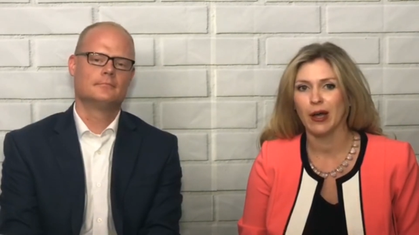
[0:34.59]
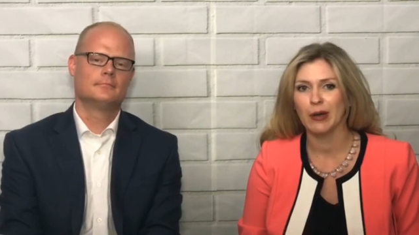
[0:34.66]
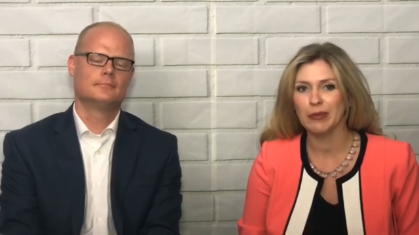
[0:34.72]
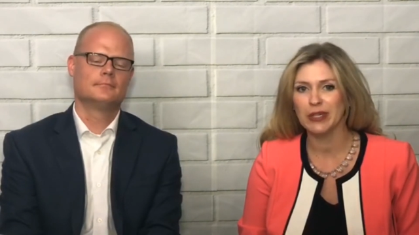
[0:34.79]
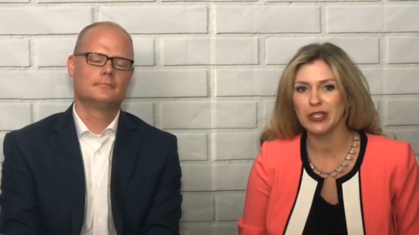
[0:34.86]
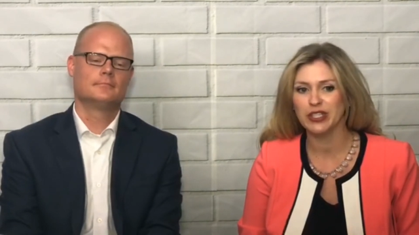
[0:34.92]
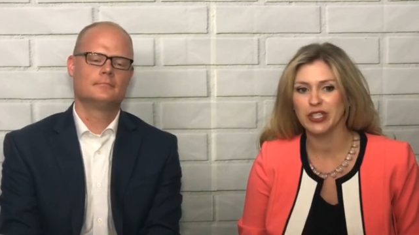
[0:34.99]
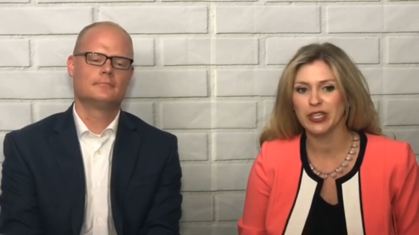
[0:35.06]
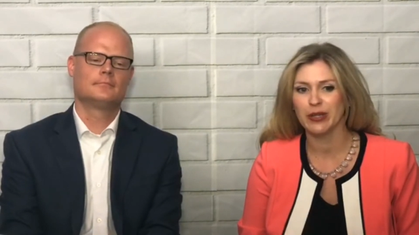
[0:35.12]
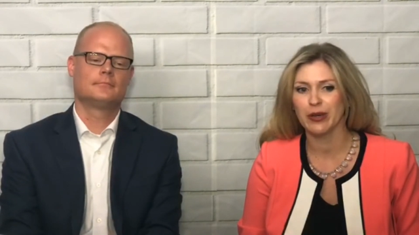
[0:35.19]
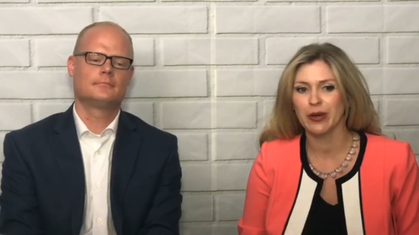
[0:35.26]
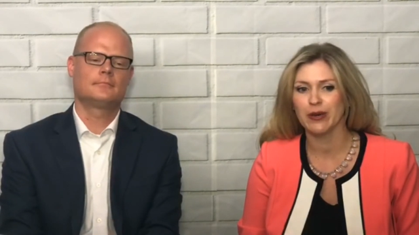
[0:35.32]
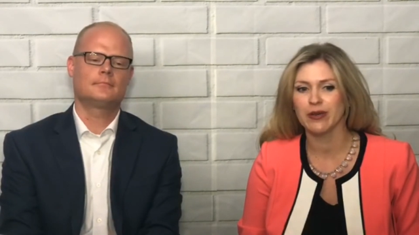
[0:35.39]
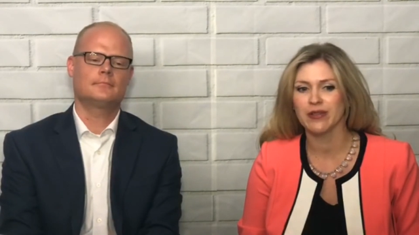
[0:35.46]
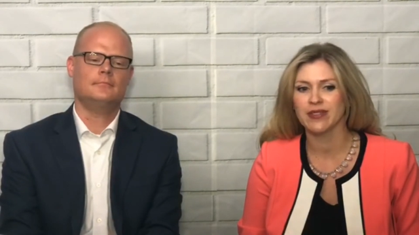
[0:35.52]
Speaker 1: Our mission
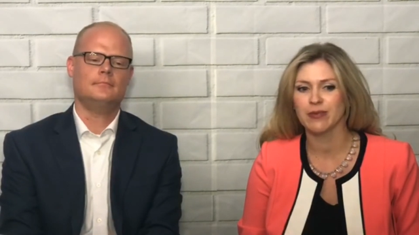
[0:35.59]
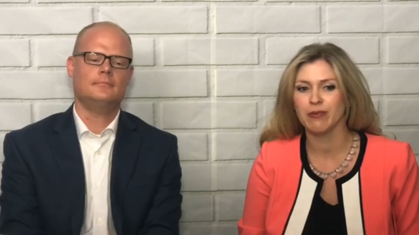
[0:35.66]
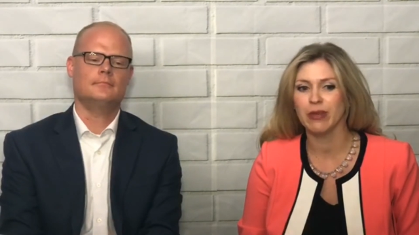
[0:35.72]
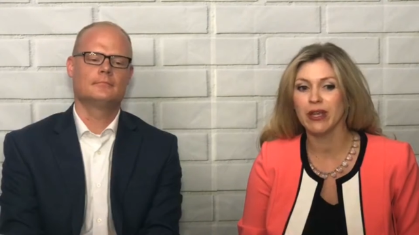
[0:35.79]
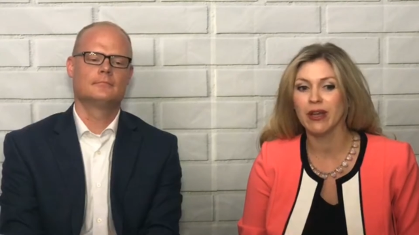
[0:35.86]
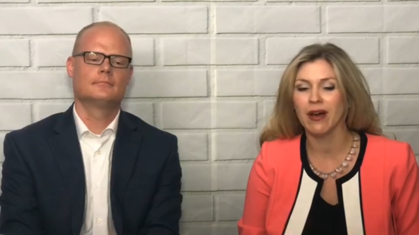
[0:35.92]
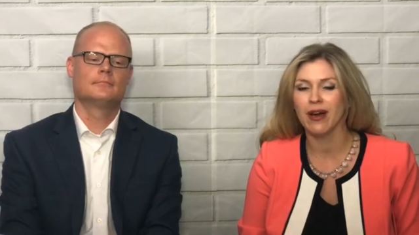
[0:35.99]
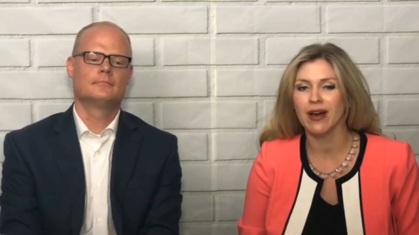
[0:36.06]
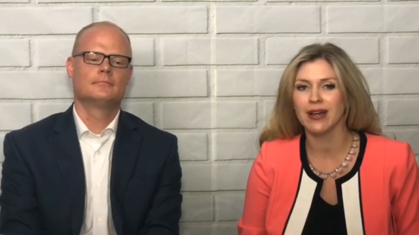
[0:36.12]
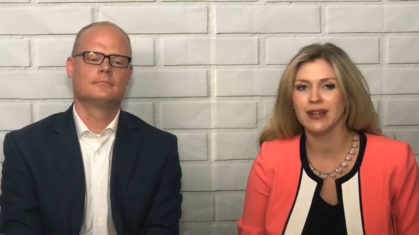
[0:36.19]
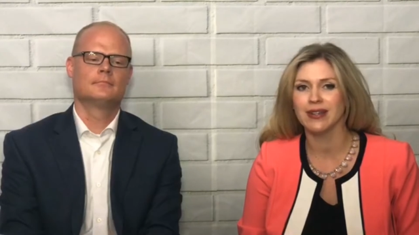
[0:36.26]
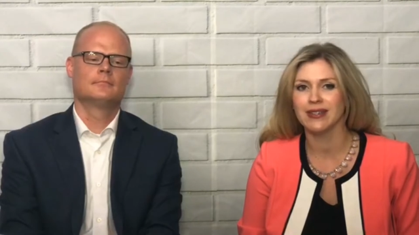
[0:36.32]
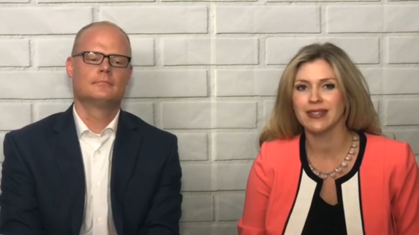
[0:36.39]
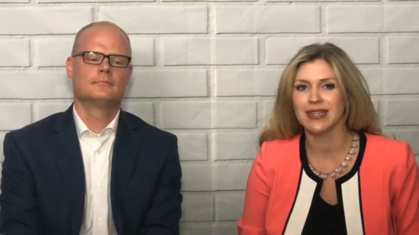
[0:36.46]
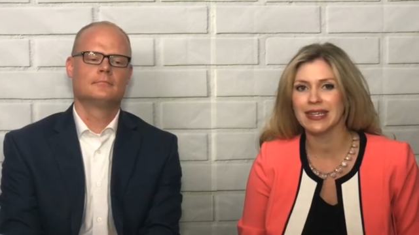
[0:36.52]
goes
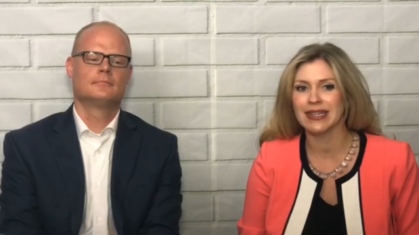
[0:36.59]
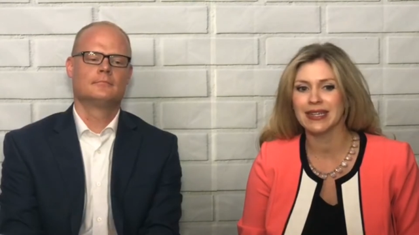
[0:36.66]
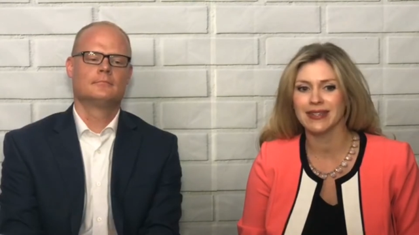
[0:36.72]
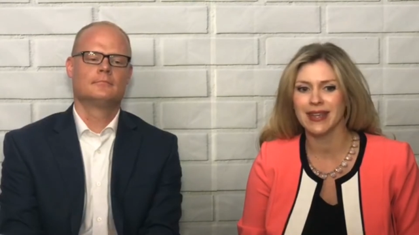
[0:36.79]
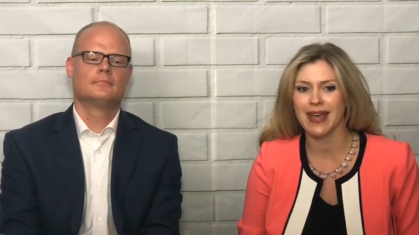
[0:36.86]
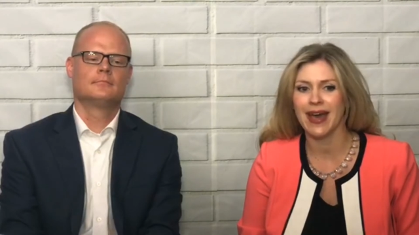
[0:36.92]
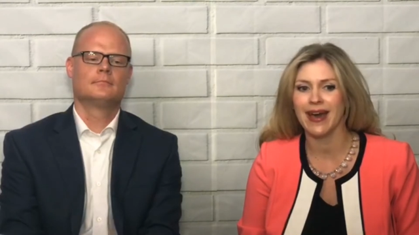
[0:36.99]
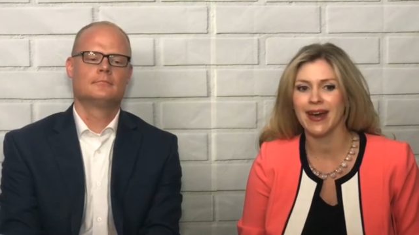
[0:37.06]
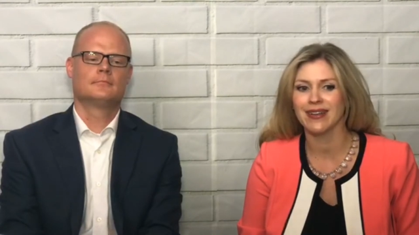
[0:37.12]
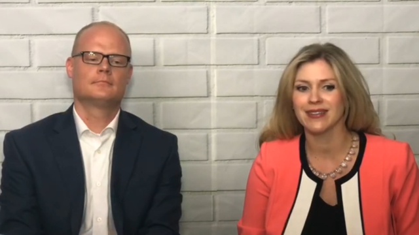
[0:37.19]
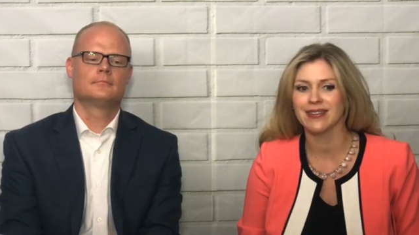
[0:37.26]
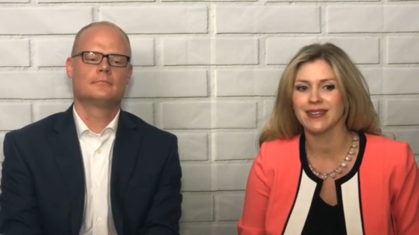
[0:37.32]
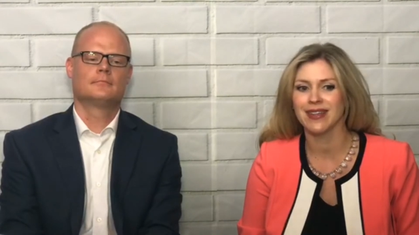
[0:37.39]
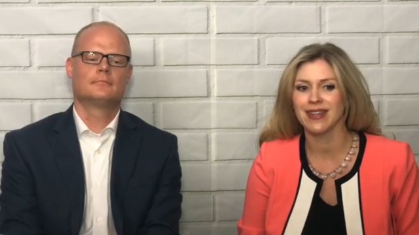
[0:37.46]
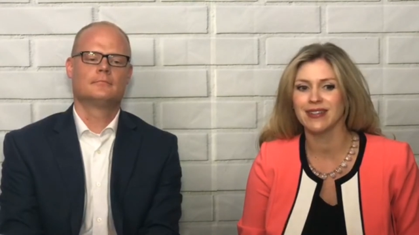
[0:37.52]
beyond daily
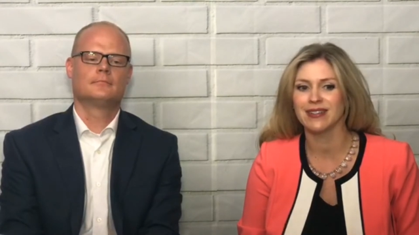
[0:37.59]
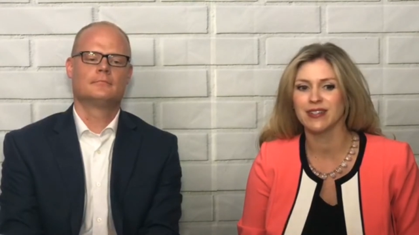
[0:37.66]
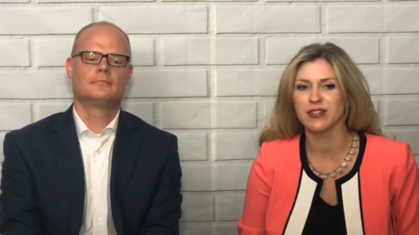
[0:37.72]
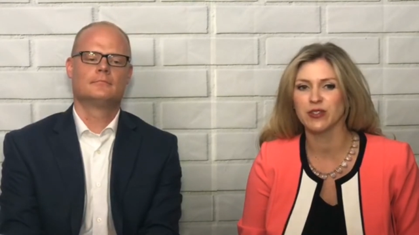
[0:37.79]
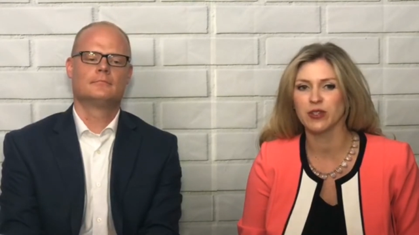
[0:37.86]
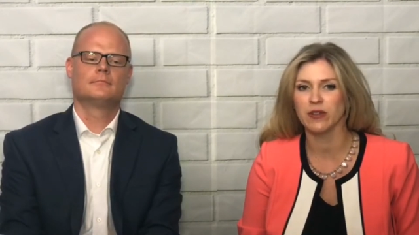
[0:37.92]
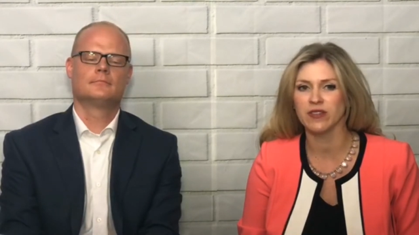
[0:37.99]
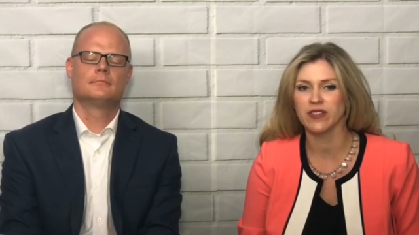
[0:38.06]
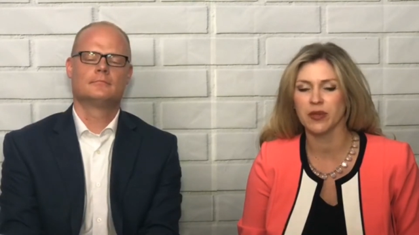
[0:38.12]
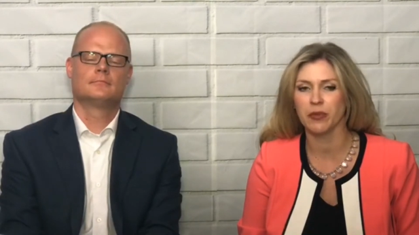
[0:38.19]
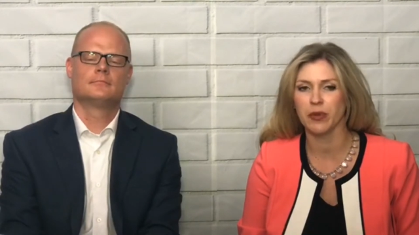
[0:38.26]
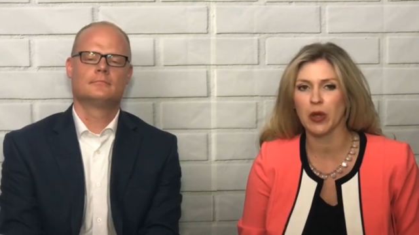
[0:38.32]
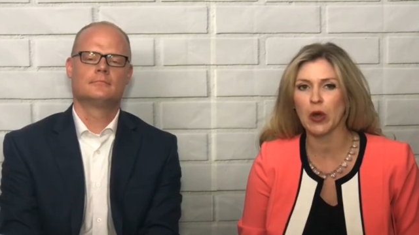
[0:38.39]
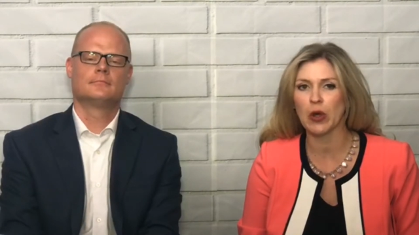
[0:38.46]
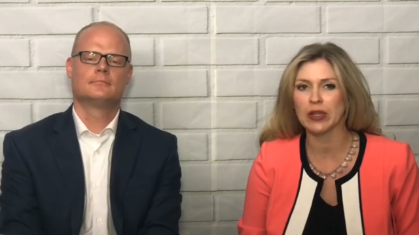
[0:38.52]
tasks, it's to serve
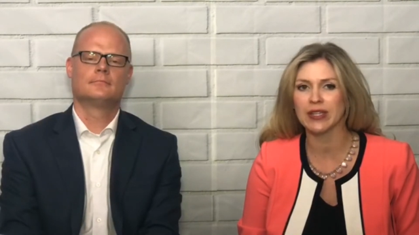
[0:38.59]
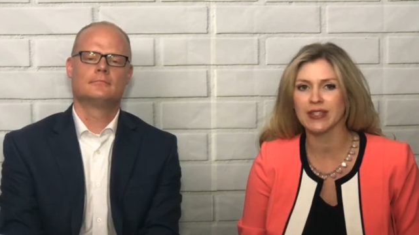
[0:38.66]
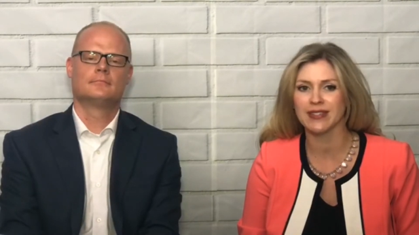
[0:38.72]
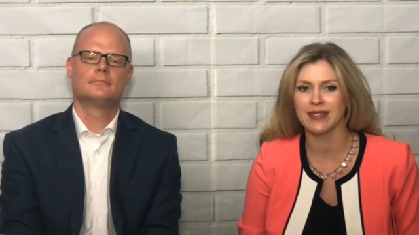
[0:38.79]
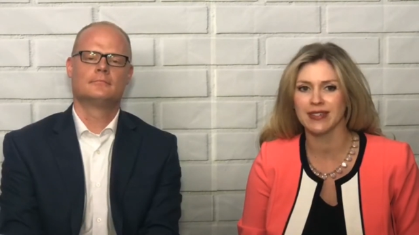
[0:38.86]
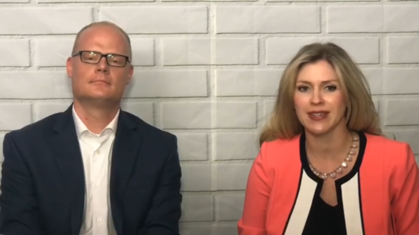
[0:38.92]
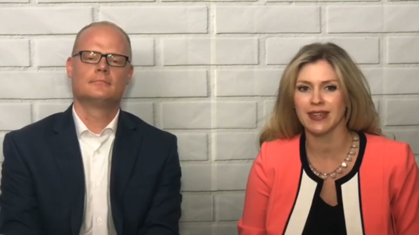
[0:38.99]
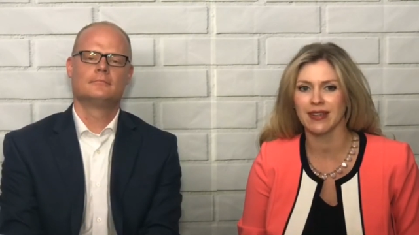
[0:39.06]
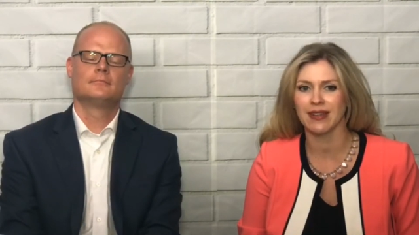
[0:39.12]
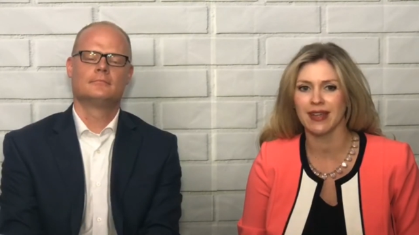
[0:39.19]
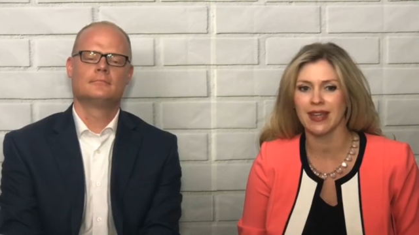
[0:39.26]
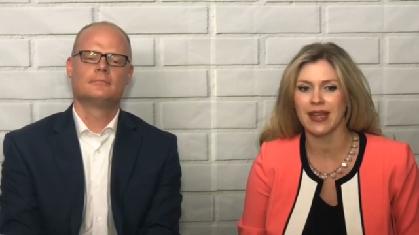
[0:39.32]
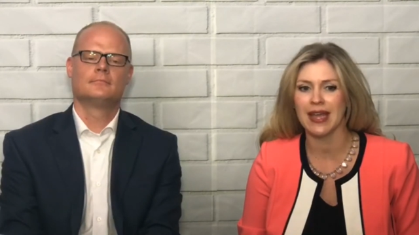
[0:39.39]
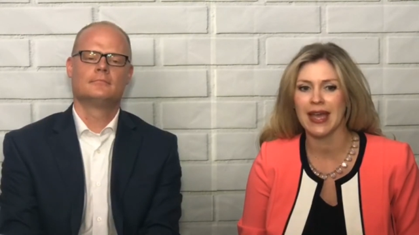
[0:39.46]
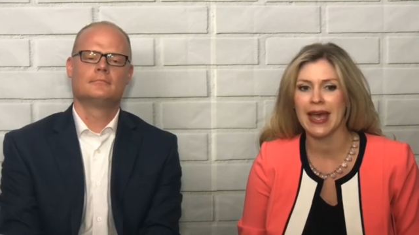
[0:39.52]
someone
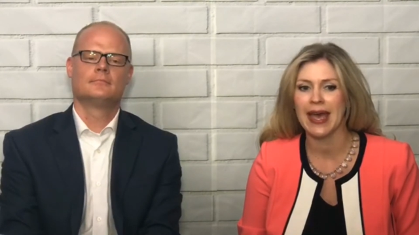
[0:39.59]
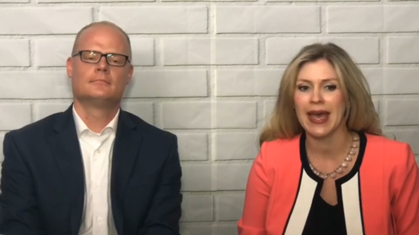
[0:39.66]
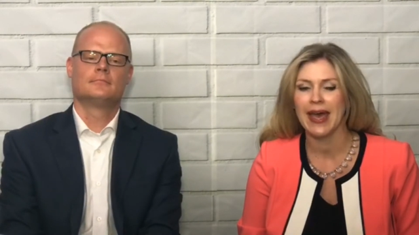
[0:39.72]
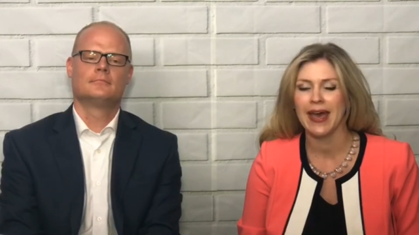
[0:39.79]
holistically